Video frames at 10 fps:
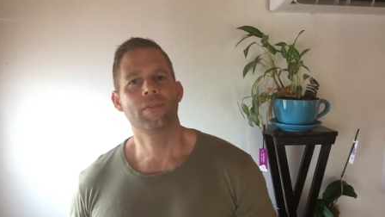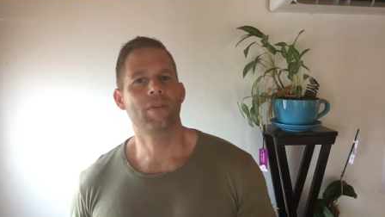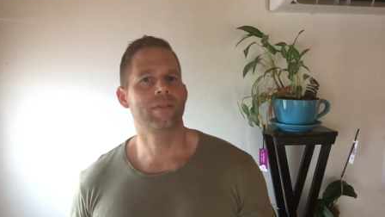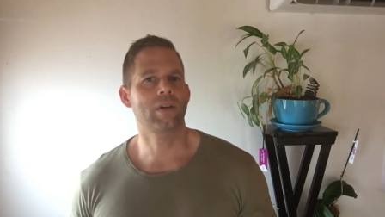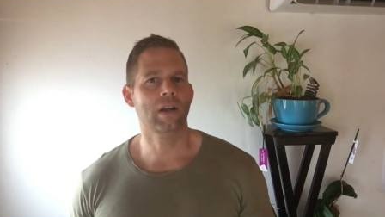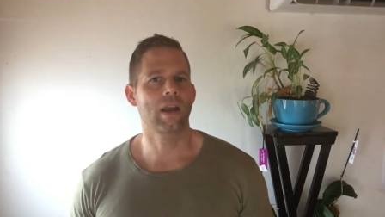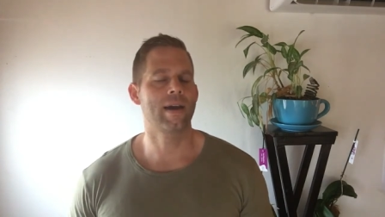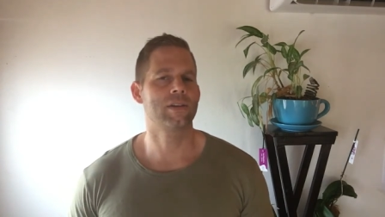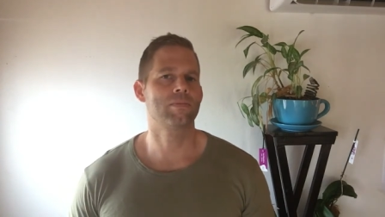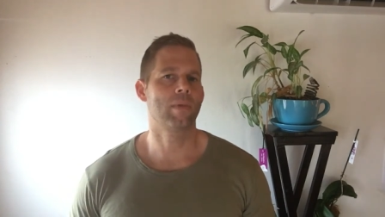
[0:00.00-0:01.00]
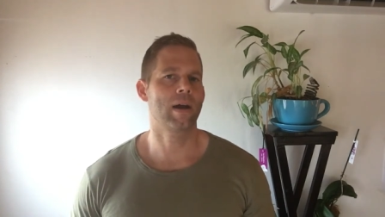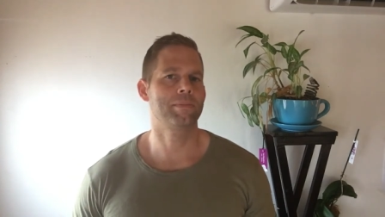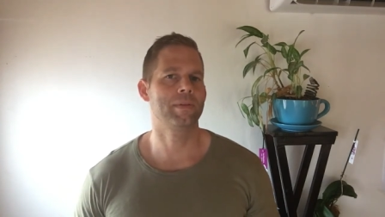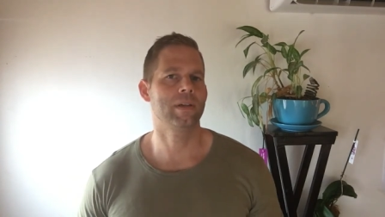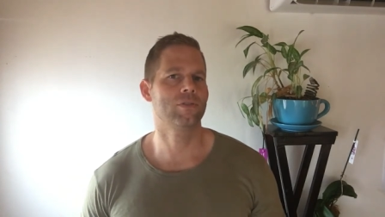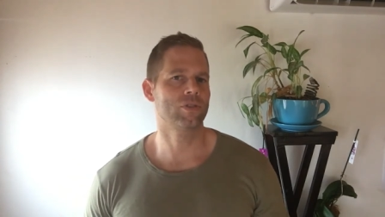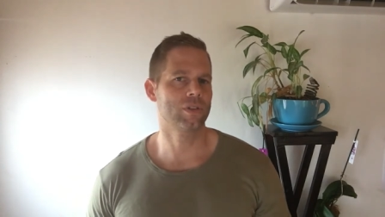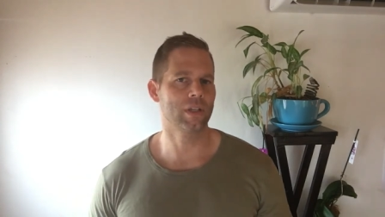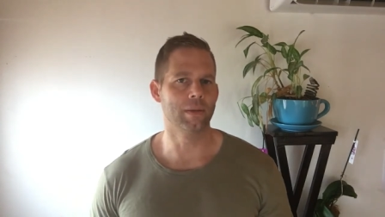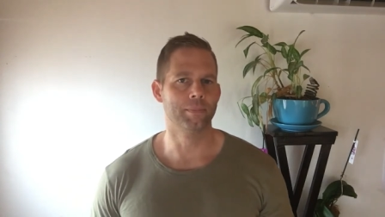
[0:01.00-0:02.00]
that their client might be
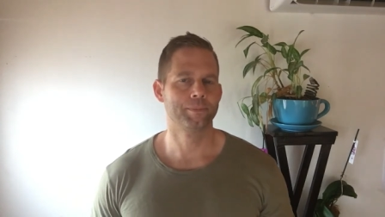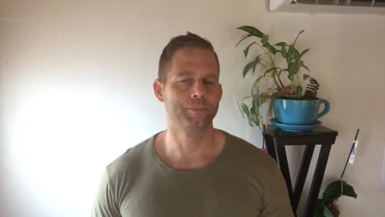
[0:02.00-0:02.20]
interested in.